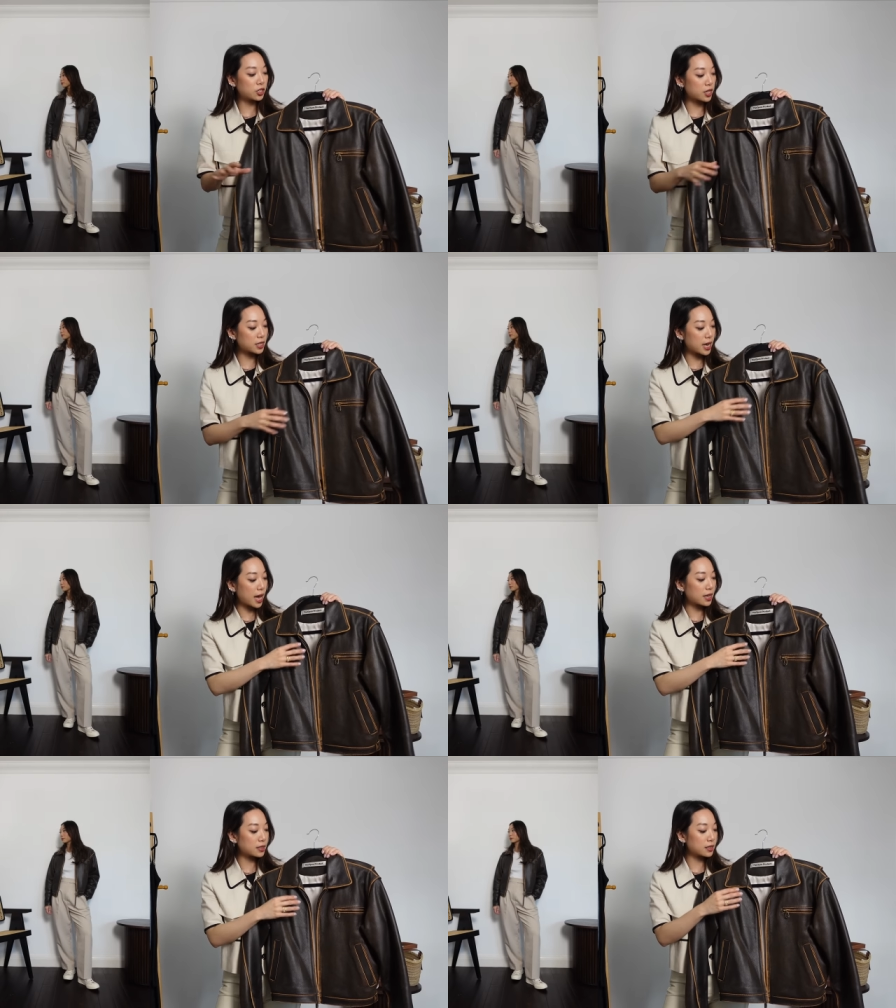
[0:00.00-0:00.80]
It just
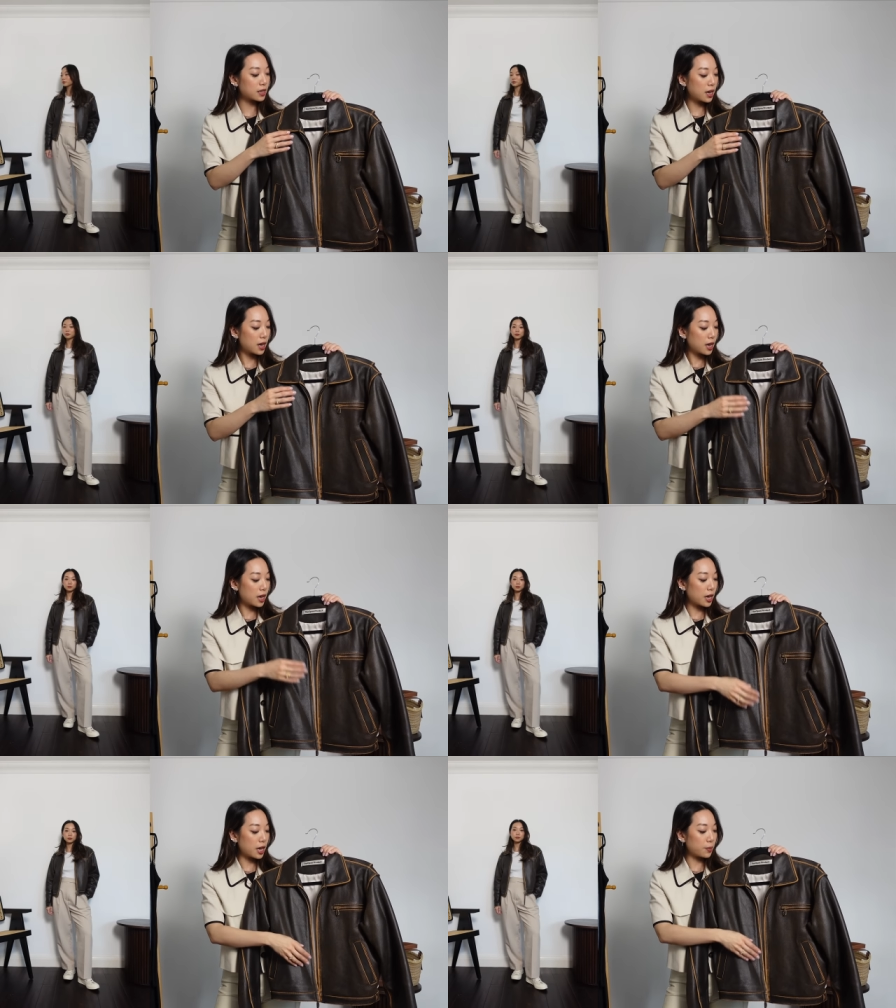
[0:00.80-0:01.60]
has
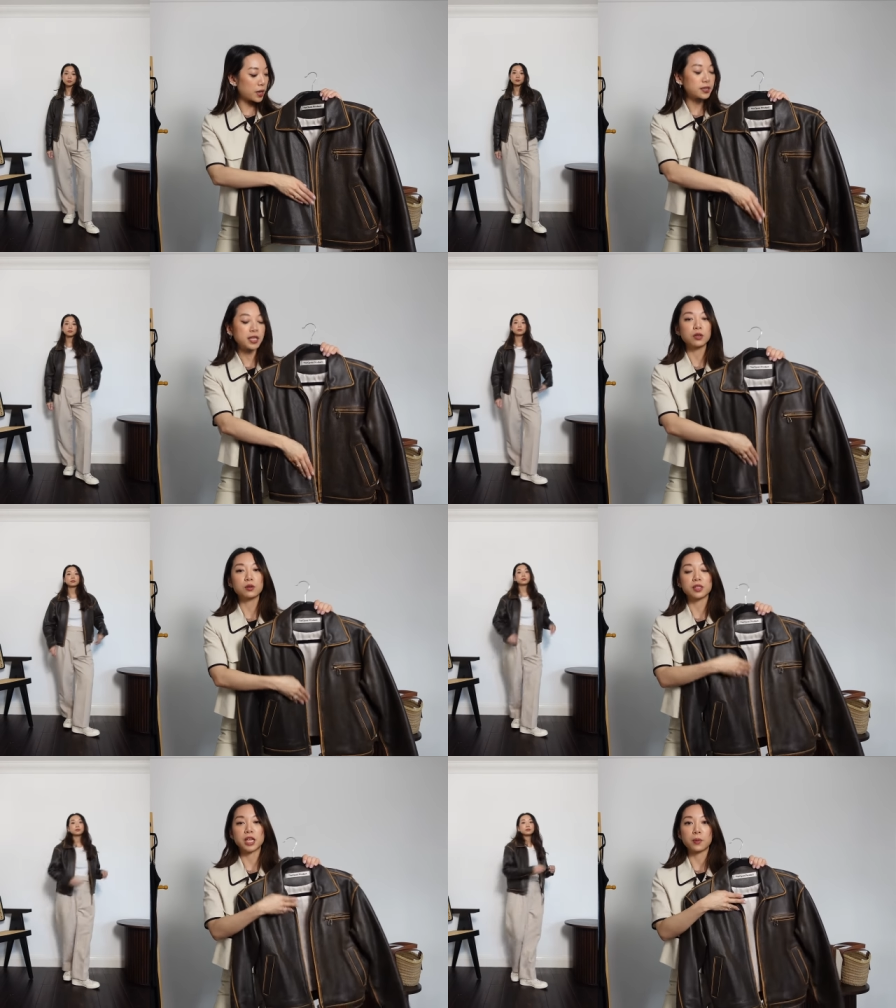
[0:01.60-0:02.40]
um, a
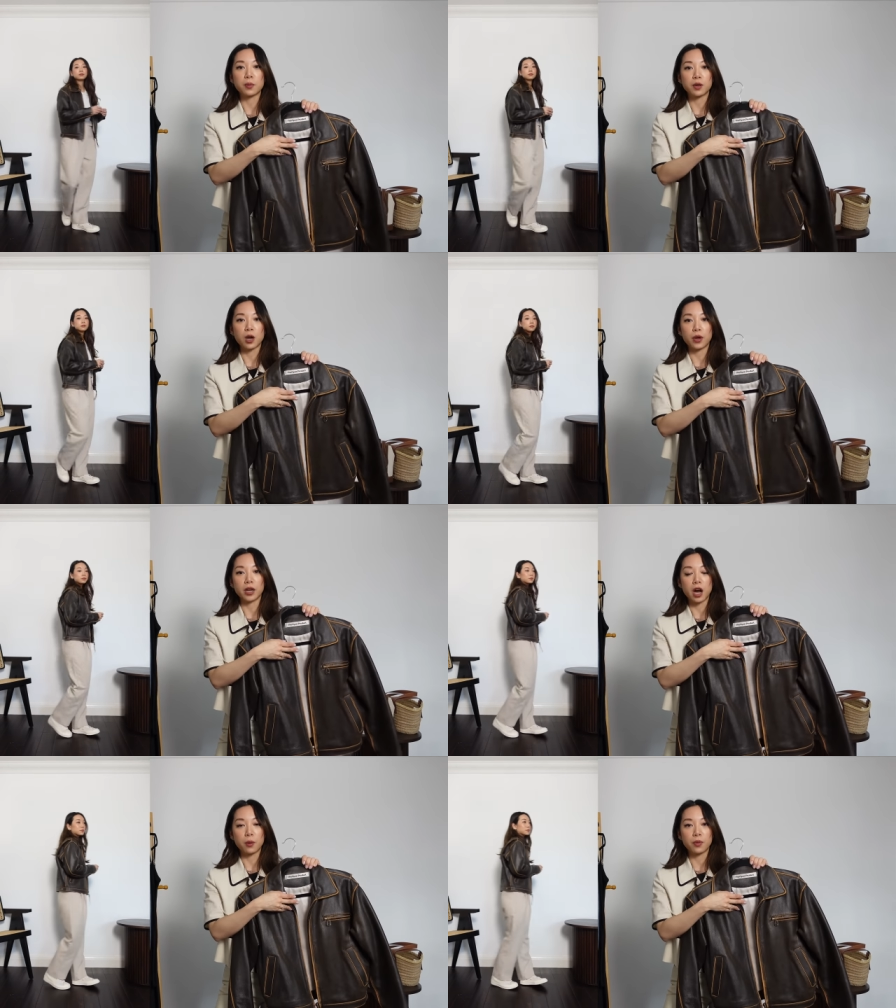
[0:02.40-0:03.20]
single zip
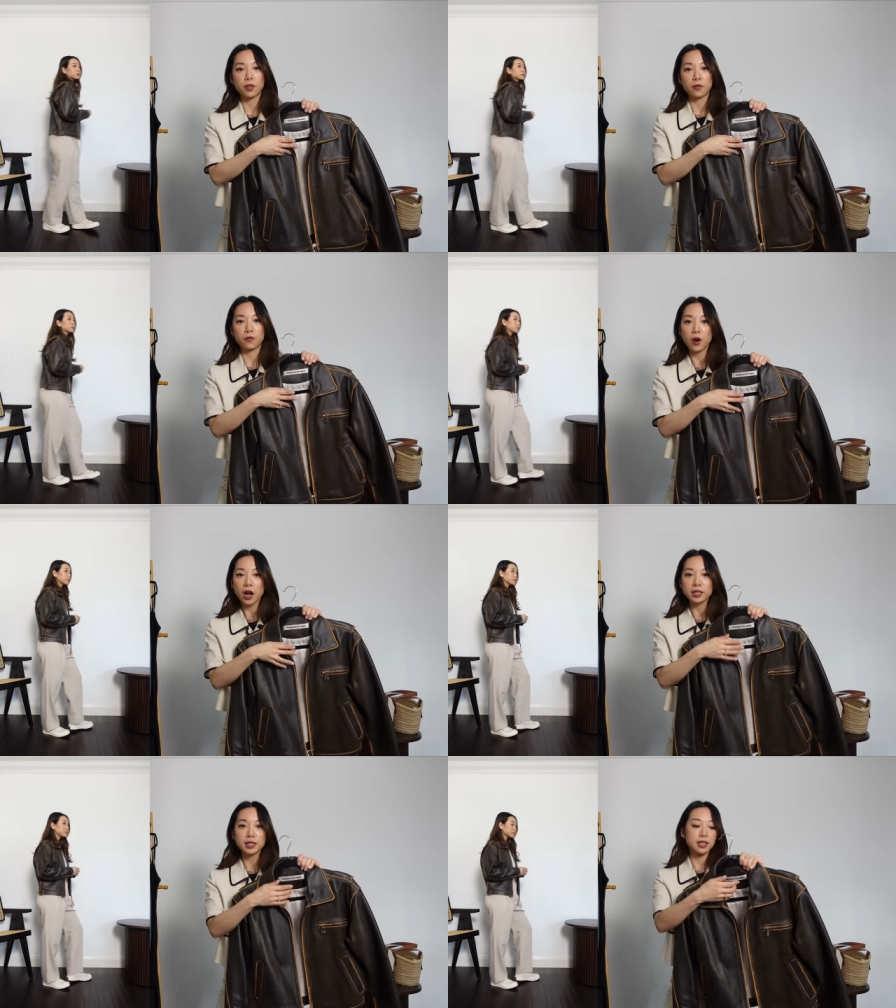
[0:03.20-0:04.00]
going up the
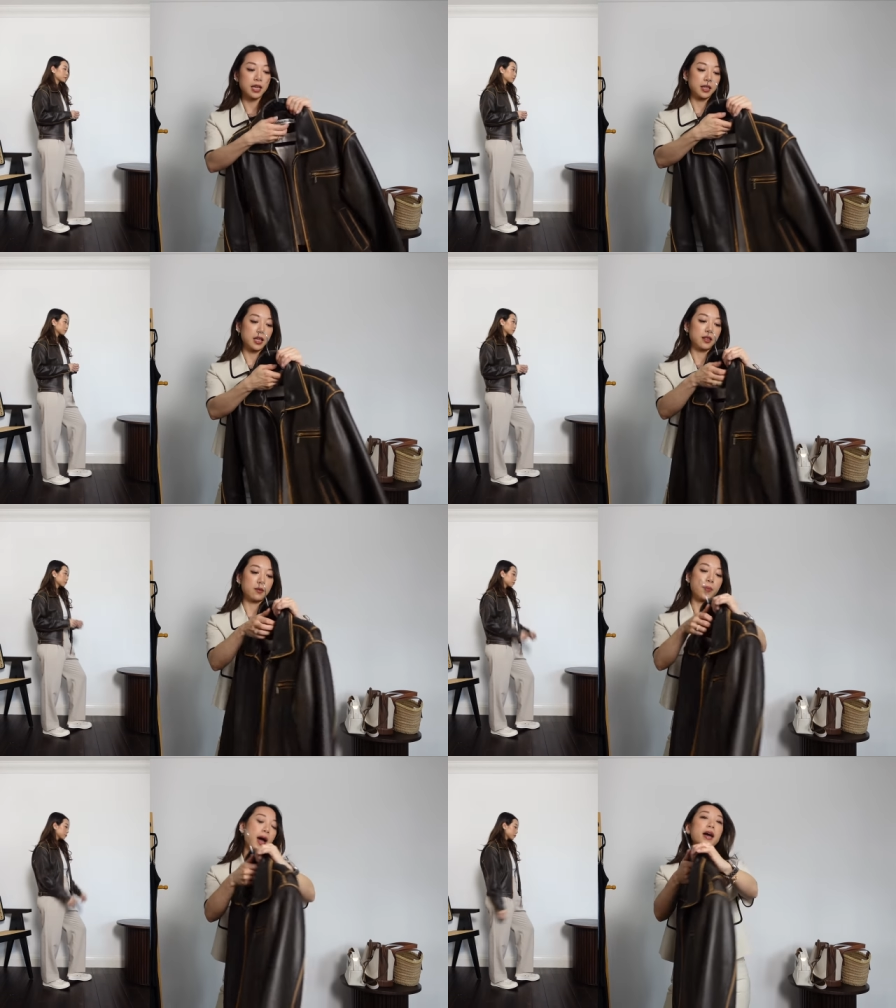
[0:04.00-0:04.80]
front and then the
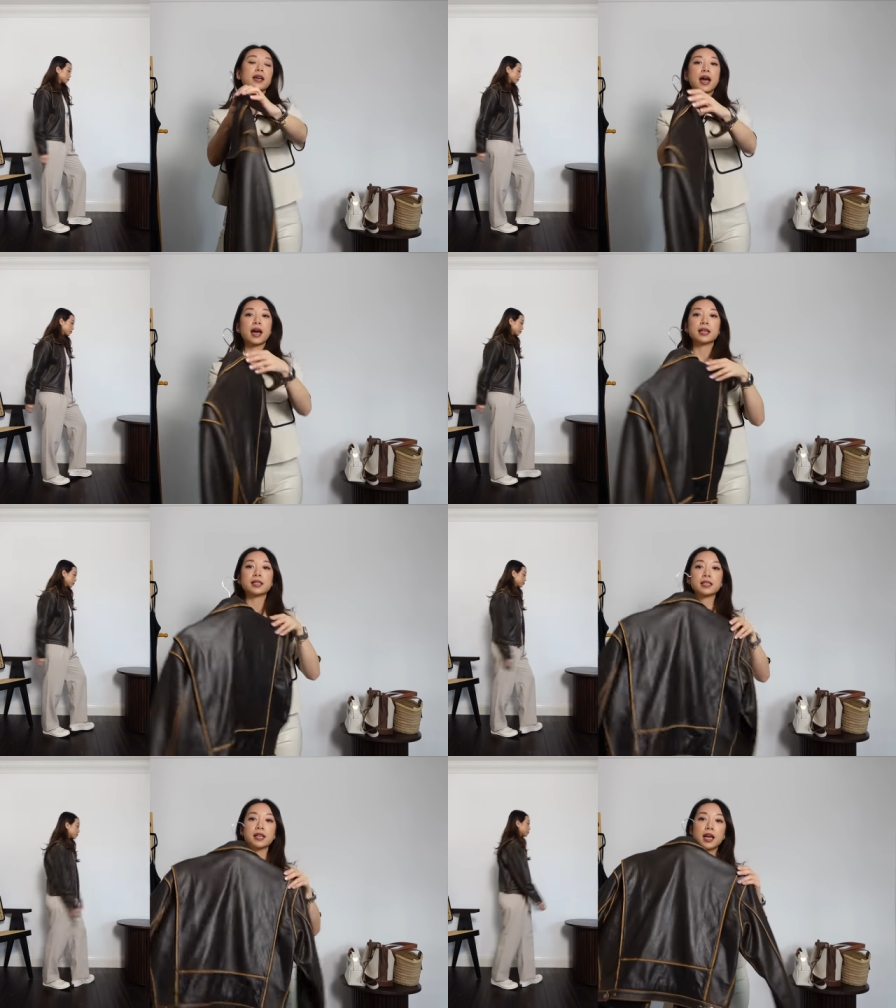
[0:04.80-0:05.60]
back
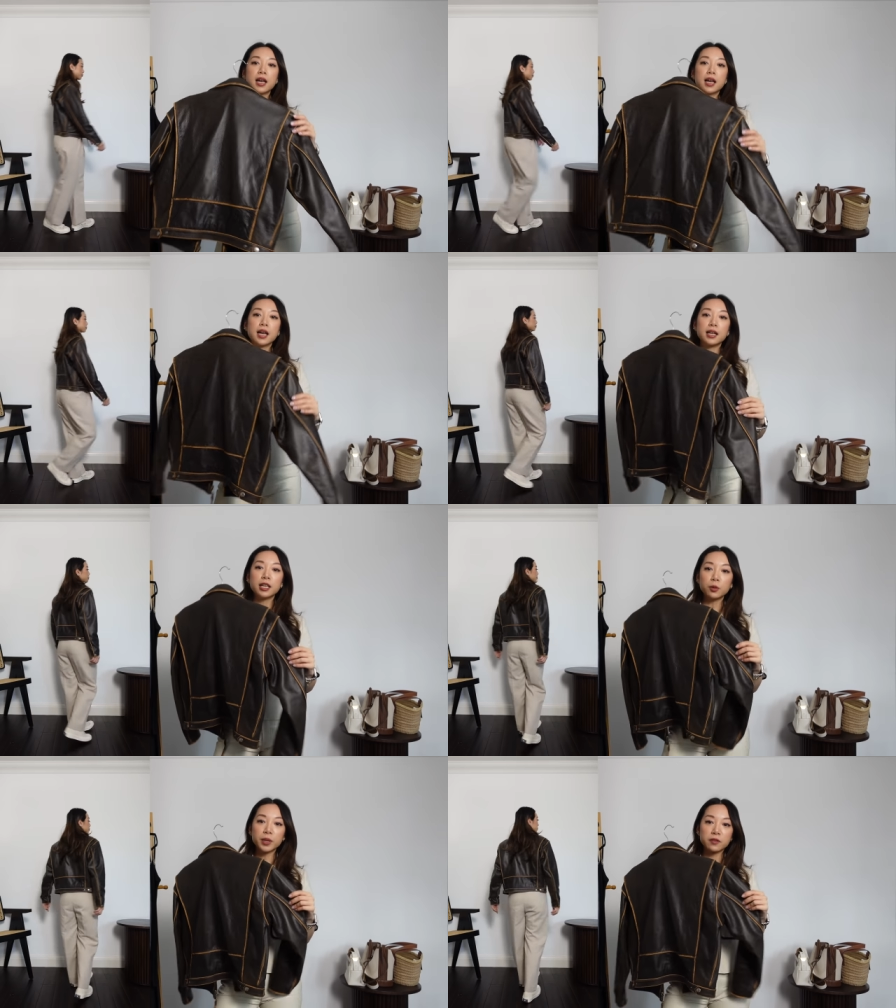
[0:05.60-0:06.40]
has a
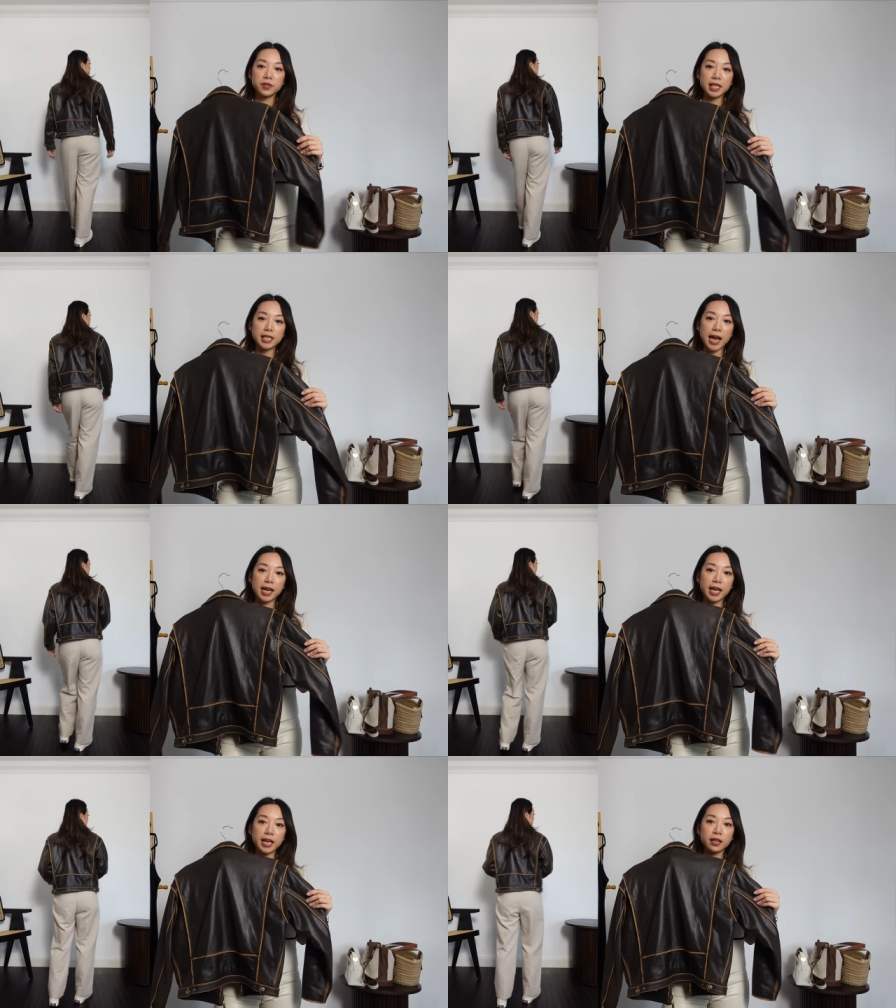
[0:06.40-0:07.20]
little bit of
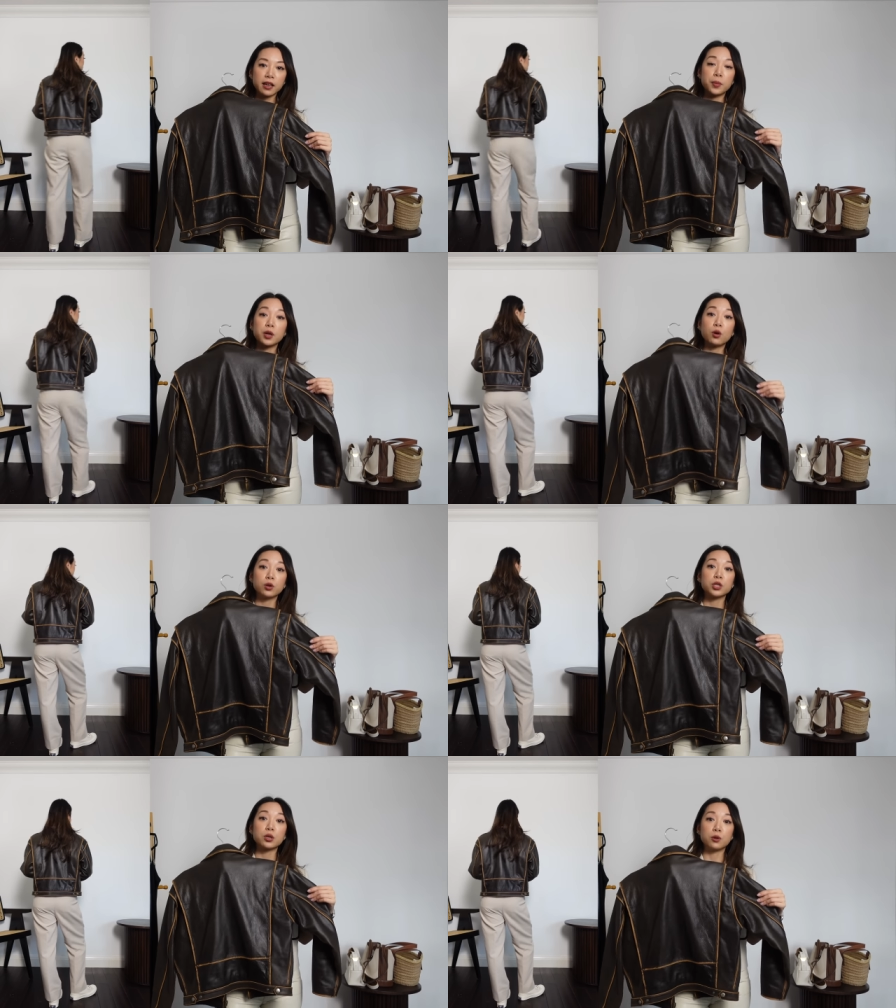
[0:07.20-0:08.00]
detailing, but
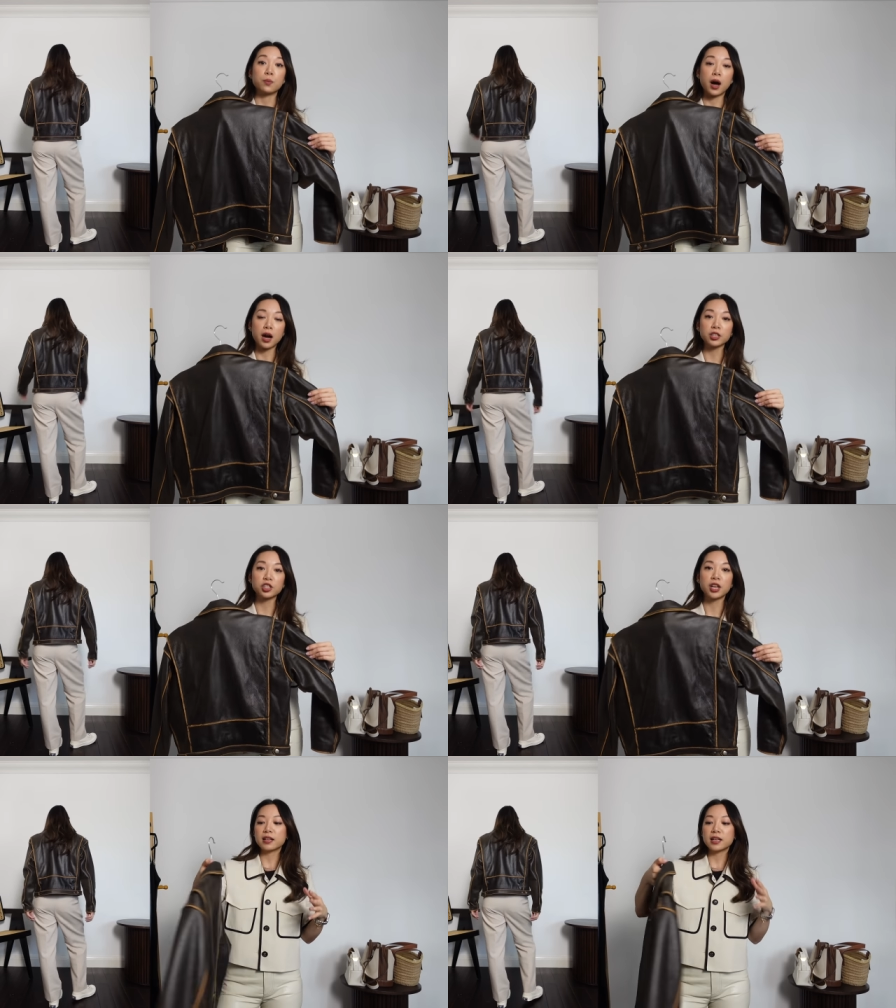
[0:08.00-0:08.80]
not too much.